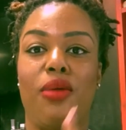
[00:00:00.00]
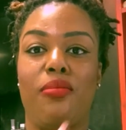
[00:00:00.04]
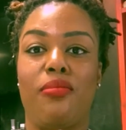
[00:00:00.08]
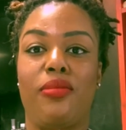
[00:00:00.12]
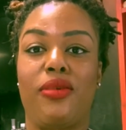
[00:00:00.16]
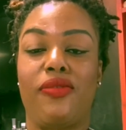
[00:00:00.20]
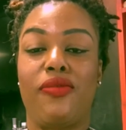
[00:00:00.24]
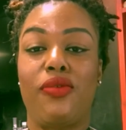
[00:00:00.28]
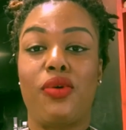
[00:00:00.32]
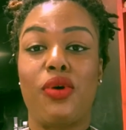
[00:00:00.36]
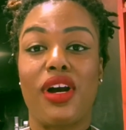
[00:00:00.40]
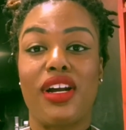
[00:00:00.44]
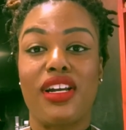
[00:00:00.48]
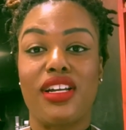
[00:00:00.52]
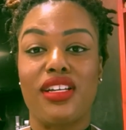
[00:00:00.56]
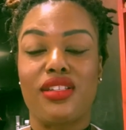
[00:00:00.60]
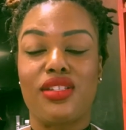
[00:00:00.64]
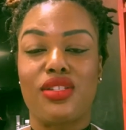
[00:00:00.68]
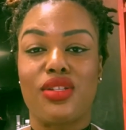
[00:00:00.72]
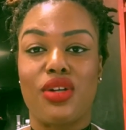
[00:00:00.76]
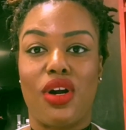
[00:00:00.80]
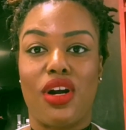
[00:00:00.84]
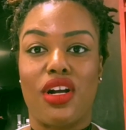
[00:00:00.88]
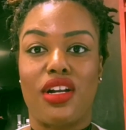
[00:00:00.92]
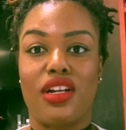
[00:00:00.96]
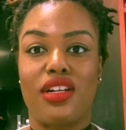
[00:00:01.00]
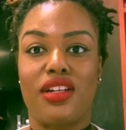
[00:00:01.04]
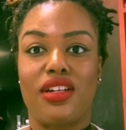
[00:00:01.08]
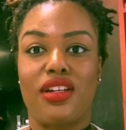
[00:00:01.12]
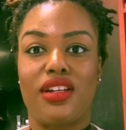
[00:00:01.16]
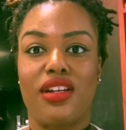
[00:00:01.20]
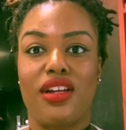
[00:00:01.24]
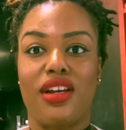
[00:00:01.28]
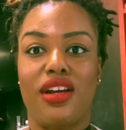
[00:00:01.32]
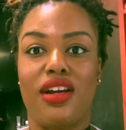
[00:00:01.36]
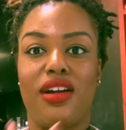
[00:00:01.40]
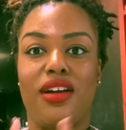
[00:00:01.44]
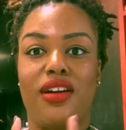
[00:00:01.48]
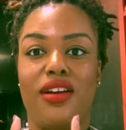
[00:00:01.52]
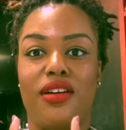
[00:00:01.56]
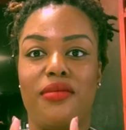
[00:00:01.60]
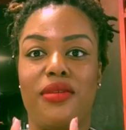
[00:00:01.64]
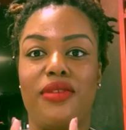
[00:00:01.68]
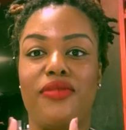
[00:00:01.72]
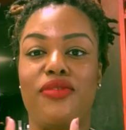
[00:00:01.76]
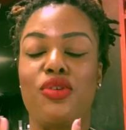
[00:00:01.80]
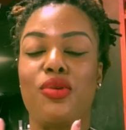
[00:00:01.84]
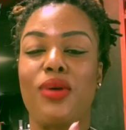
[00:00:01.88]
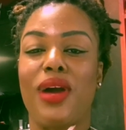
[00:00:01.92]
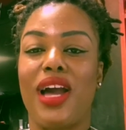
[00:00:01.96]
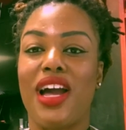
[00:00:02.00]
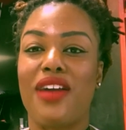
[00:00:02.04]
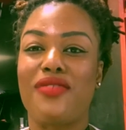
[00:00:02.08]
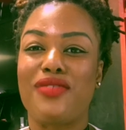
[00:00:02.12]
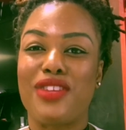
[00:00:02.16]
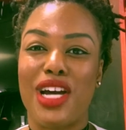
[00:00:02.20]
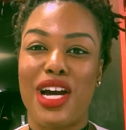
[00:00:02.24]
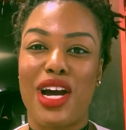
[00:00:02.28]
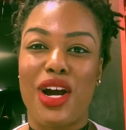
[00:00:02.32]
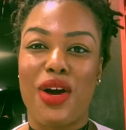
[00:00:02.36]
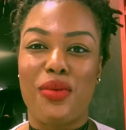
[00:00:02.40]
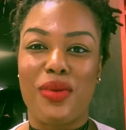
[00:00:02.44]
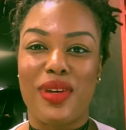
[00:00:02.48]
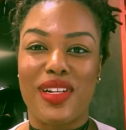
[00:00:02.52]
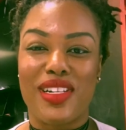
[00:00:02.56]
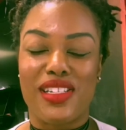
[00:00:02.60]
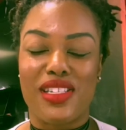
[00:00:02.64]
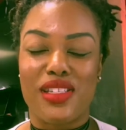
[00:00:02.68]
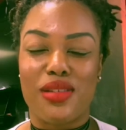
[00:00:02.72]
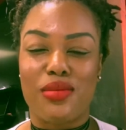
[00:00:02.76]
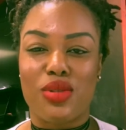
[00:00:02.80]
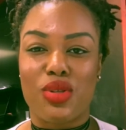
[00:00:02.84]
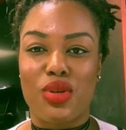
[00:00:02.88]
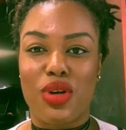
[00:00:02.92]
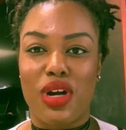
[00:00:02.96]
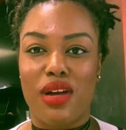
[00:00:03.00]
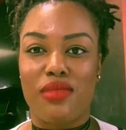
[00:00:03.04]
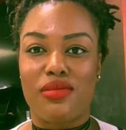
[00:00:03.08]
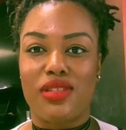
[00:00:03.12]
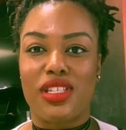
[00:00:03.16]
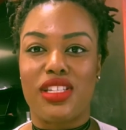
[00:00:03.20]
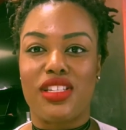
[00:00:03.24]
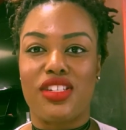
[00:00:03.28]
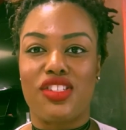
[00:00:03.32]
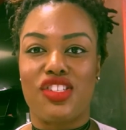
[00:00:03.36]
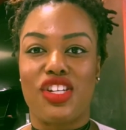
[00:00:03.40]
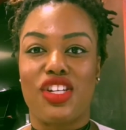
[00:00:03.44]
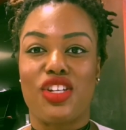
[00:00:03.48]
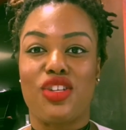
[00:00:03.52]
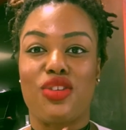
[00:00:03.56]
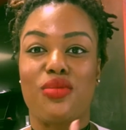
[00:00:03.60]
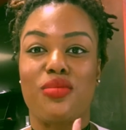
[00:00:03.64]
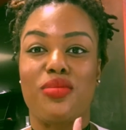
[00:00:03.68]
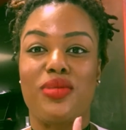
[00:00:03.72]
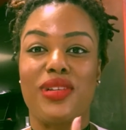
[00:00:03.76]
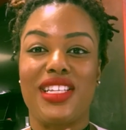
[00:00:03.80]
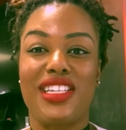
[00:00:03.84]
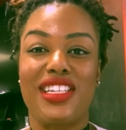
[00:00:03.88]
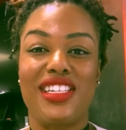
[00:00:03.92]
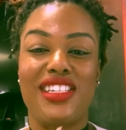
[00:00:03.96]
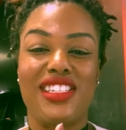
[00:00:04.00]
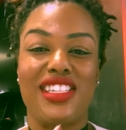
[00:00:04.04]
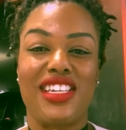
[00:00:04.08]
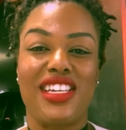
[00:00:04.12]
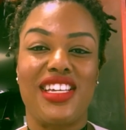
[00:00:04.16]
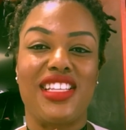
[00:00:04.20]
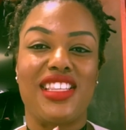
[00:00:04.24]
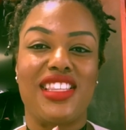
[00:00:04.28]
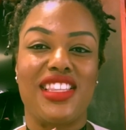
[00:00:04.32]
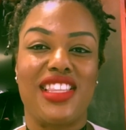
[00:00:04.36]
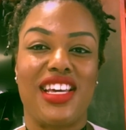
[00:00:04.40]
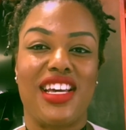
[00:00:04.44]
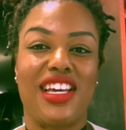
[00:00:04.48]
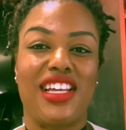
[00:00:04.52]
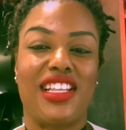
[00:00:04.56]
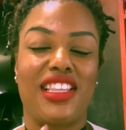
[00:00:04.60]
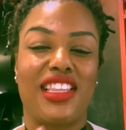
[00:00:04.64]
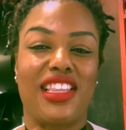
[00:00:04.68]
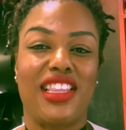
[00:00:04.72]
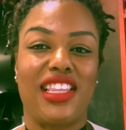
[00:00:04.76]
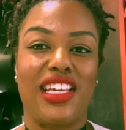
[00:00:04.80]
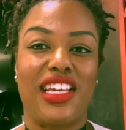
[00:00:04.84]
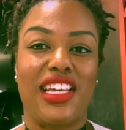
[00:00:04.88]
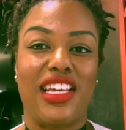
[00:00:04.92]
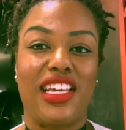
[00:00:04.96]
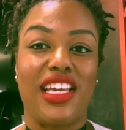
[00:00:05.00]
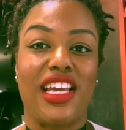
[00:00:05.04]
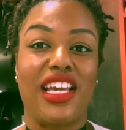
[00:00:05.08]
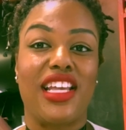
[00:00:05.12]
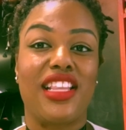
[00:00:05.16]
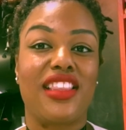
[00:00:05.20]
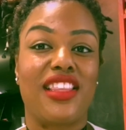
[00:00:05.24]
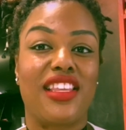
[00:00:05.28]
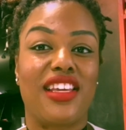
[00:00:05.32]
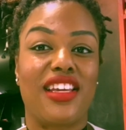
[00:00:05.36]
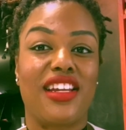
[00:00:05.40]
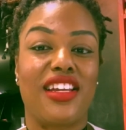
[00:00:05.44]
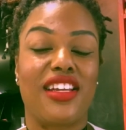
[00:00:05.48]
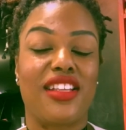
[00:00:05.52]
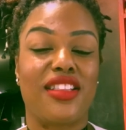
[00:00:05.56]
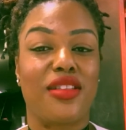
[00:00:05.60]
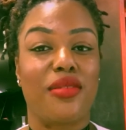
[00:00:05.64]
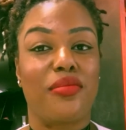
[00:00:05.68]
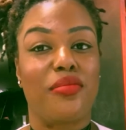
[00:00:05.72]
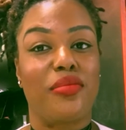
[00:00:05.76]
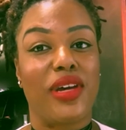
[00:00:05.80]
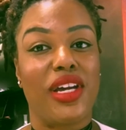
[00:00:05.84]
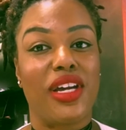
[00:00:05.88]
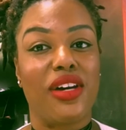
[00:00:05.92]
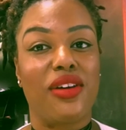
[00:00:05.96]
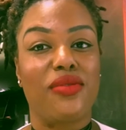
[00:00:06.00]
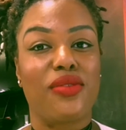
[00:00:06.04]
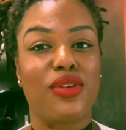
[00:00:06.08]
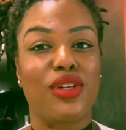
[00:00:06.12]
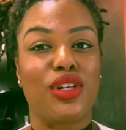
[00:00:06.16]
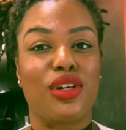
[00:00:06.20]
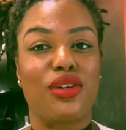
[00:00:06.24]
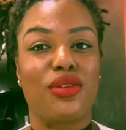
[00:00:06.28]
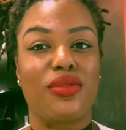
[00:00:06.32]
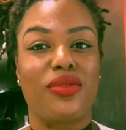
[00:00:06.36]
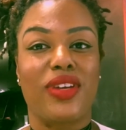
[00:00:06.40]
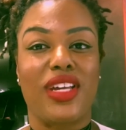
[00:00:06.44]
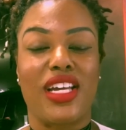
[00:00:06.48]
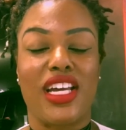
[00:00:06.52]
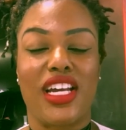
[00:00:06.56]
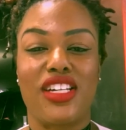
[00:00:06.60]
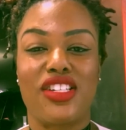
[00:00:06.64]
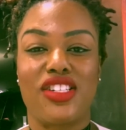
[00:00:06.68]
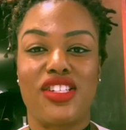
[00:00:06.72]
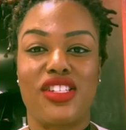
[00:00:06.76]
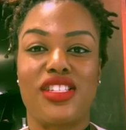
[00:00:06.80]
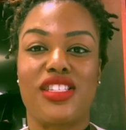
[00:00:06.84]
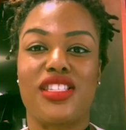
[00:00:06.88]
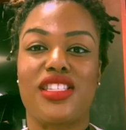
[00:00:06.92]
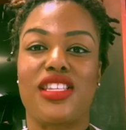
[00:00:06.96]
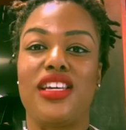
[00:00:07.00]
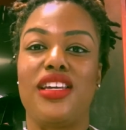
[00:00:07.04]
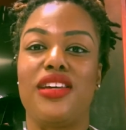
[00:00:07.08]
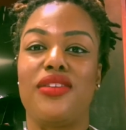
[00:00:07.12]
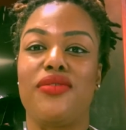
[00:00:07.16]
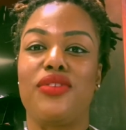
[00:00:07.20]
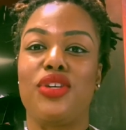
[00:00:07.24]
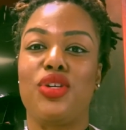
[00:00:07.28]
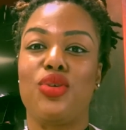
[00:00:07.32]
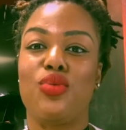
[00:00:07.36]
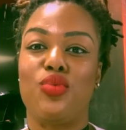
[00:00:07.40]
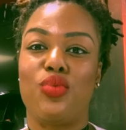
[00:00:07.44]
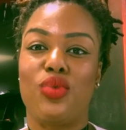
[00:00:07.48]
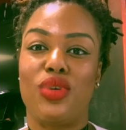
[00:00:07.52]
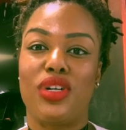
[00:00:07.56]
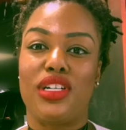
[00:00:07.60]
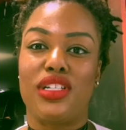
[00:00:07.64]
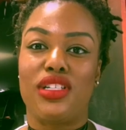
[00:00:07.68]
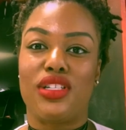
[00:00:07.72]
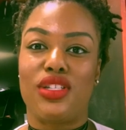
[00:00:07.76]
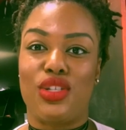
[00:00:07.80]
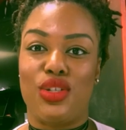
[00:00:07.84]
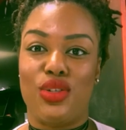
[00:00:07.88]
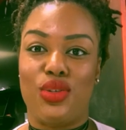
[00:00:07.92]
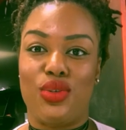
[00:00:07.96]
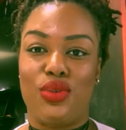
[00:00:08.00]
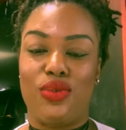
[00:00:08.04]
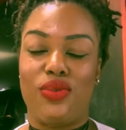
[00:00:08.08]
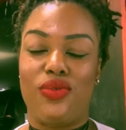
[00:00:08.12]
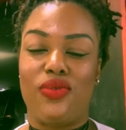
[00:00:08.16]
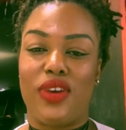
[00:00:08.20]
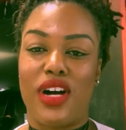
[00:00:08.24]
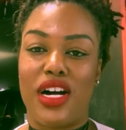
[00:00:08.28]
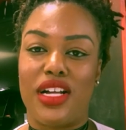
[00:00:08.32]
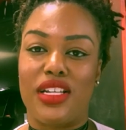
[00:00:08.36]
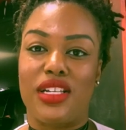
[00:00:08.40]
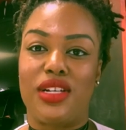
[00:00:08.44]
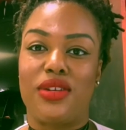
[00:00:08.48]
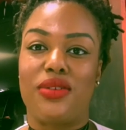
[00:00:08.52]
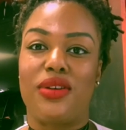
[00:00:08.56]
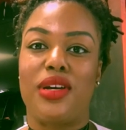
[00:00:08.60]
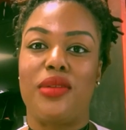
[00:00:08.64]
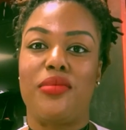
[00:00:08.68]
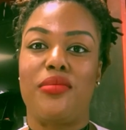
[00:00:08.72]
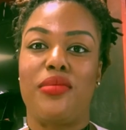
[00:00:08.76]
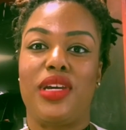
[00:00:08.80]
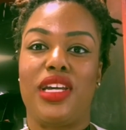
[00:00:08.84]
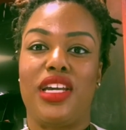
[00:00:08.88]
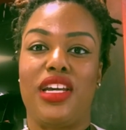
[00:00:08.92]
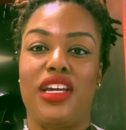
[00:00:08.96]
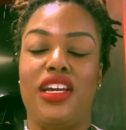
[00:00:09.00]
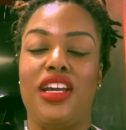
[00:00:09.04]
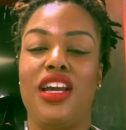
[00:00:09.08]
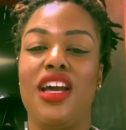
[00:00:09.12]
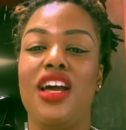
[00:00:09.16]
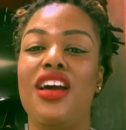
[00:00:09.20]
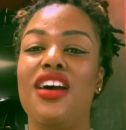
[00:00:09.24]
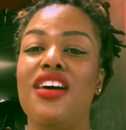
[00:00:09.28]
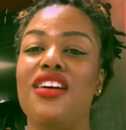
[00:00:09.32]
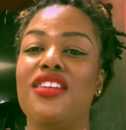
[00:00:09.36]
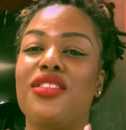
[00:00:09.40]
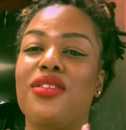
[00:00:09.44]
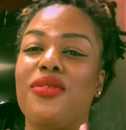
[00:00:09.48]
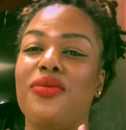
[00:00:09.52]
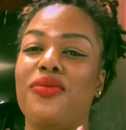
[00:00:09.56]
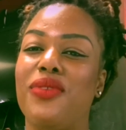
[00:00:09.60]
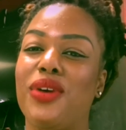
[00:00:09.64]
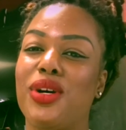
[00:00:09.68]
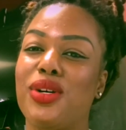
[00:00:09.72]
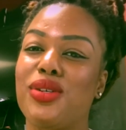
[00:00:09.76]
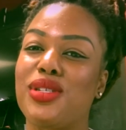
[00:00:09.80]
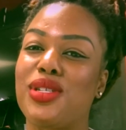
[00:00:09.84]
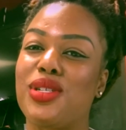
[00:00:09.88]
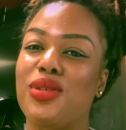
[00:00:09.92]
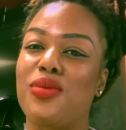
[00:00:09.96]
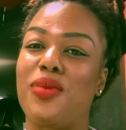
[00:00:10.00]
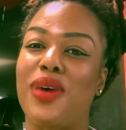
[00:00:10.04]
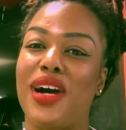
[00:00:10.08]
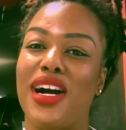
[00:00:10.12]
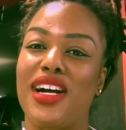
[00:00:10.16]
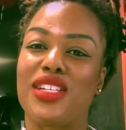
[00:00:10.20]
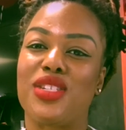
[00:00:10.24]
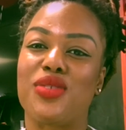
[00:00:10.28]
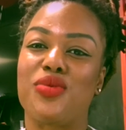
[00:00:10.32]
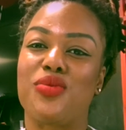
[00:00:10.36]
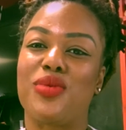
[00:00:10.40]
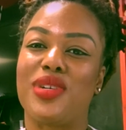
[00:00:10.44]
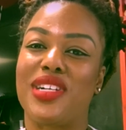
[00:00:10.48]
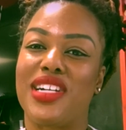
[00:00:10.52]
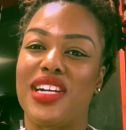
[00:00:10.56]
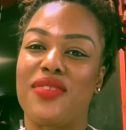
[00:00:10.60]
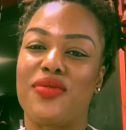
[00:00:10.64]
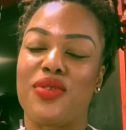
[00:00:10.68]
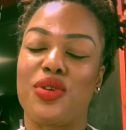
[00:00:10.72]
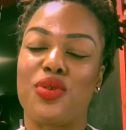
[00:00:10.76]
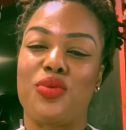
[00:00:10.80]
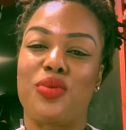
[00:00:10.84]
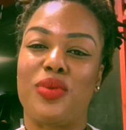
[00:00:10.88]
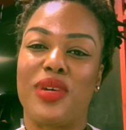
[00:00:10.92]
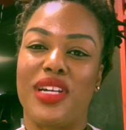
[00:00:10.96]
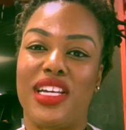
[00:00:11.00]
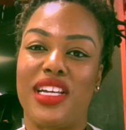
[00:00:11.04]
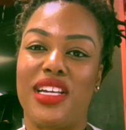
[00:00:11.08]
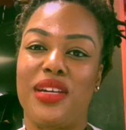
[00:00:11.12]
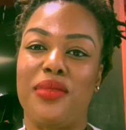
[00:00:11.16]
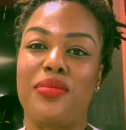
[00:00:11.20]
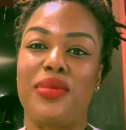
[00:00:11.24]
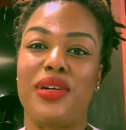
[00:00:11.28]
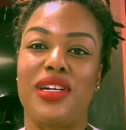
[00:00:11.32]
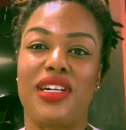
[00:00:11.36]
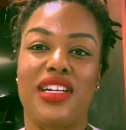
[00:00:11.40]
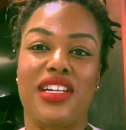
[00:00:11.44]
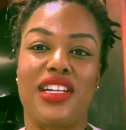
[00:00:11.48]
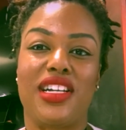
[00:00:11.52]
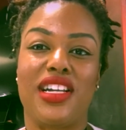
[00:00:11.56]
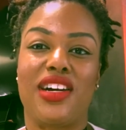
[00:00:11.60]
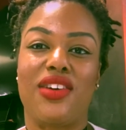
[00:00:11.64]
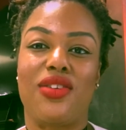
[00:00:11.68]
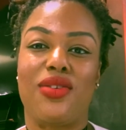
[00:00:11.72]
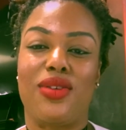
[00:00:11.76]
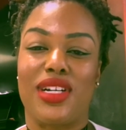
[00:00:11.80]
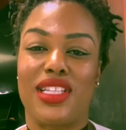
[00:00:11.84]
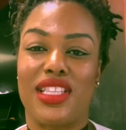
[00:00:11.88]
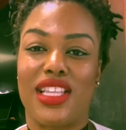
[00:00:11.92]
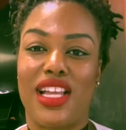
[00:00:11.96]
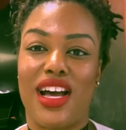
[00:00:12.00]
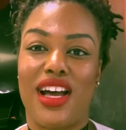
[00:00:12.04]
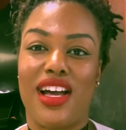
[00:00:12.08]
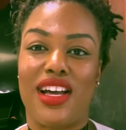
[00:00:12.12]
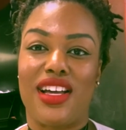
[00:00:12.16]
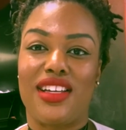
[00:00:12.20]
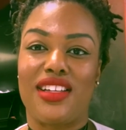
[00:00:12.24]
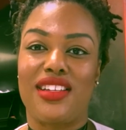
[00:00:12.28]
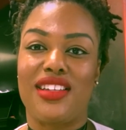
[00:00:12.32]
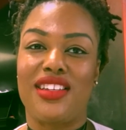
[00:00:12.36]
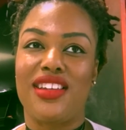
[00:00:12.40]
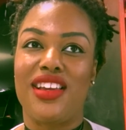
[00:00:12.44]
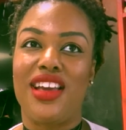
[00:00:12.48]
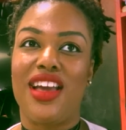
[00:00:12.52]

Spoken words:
Before I get started, if you have not already subscribed to the channel, please hit that link and then hit the bell for notifications if you want to follow and be the first to watch whatever we put online.